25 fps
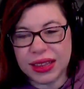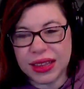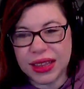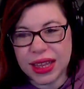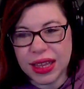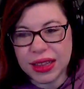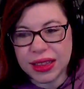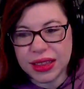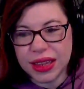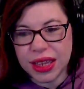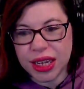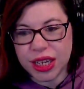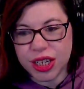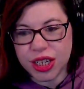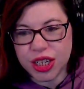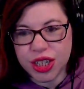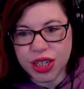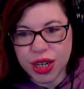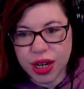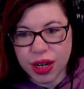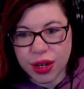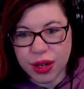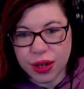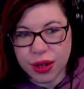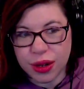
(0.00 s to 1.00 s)
then they
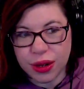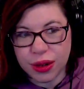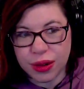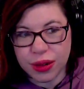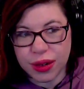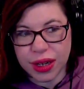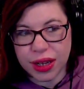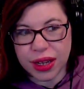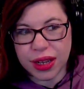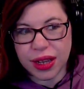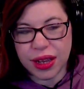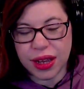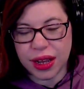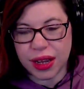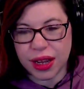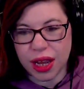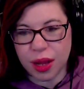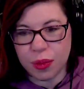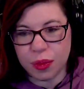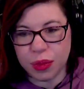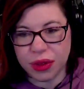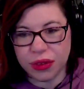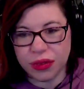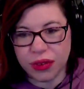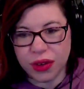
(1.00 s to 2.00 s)
showed a
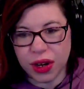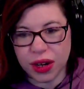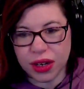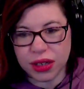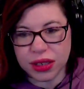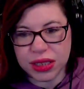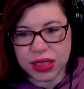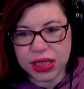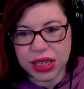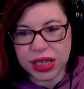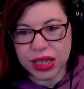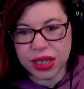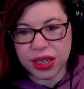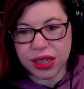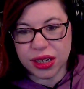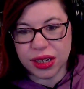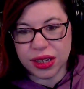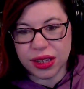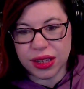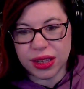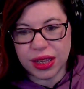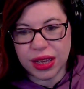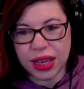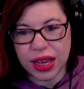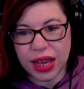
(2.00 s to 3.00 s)
couple of cards here.